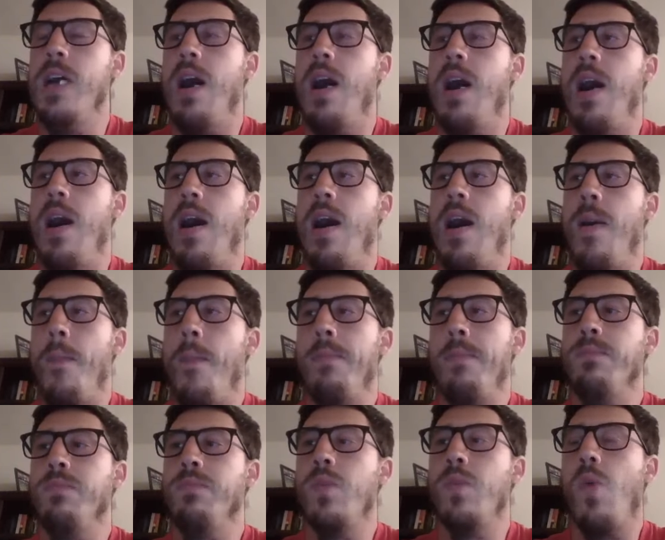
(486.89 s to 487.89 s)

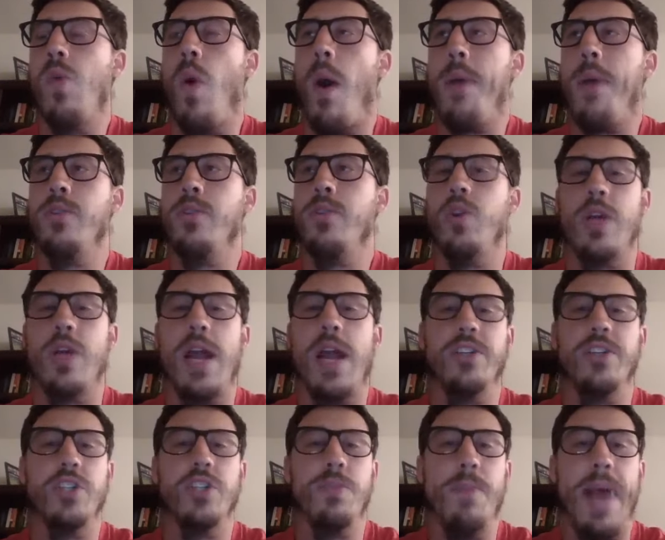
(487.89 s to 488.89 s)
So kind of
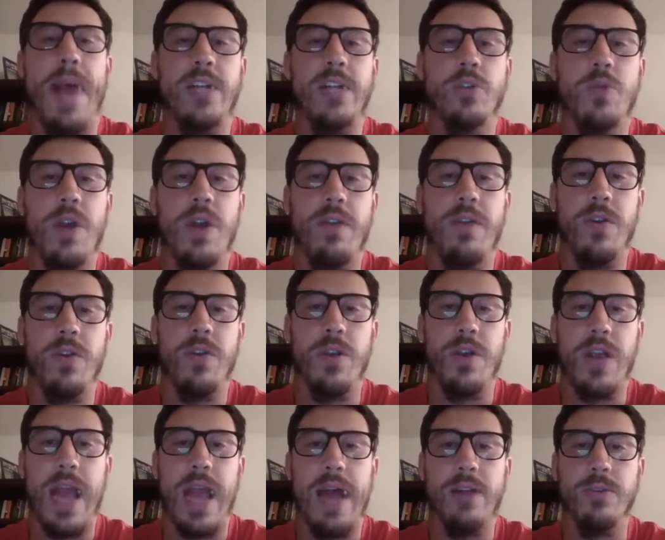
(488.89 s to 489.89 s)
just match whatever your
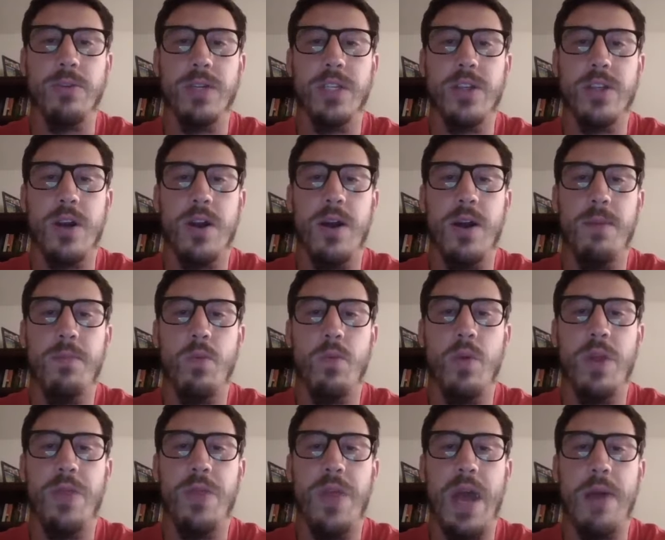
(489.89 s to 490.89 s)
calories are up
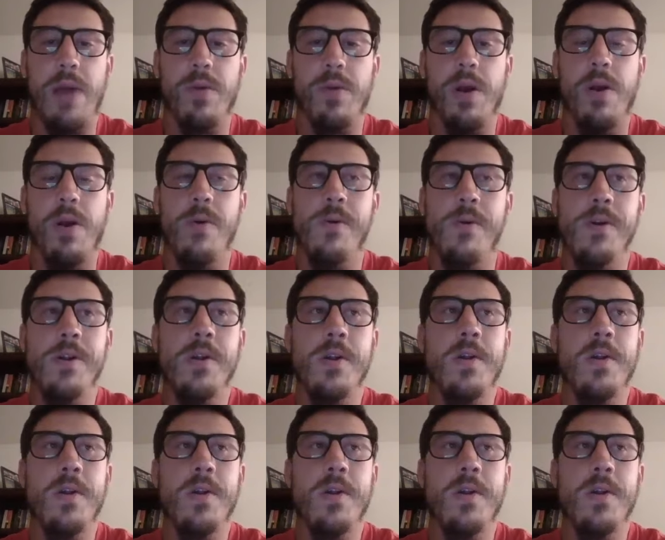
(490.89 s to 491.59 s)
with that row.